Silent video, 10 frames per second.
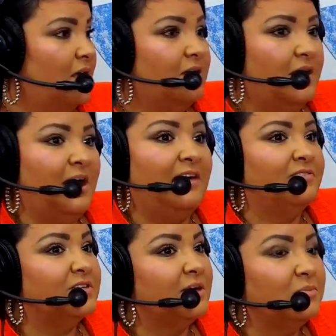and
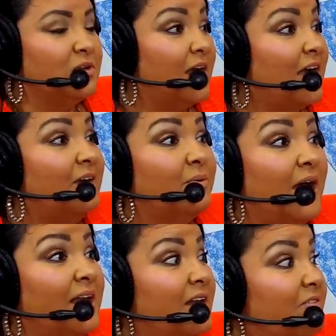half the time you're like,
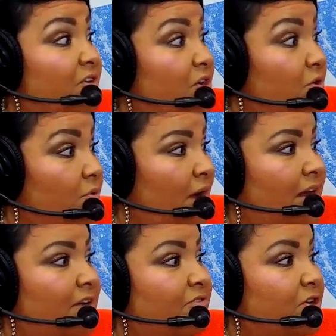I never knew,
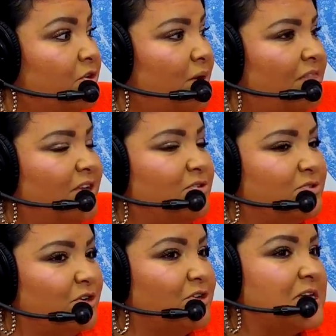I never knew. And then you
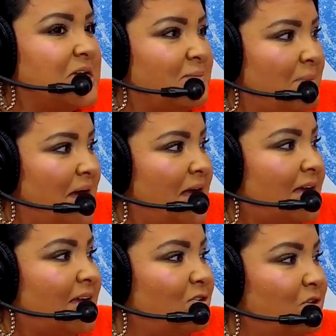start thinking
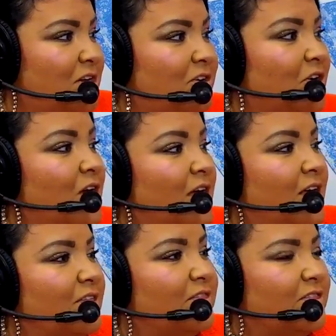back and you hear
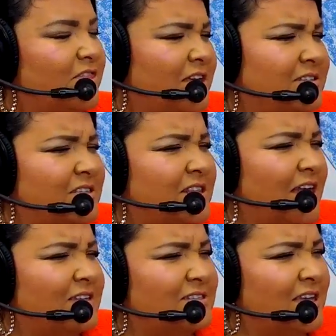things that
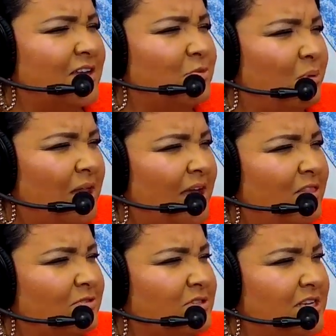they said, you play
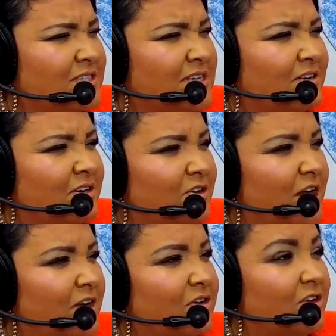those things out in your
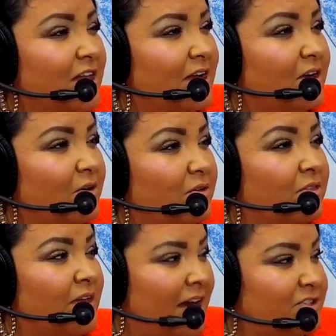head, you're like,
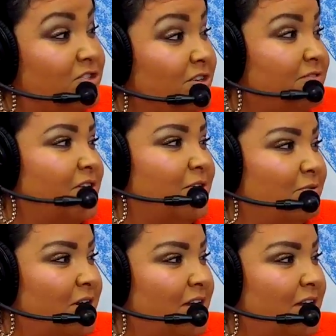I should have known.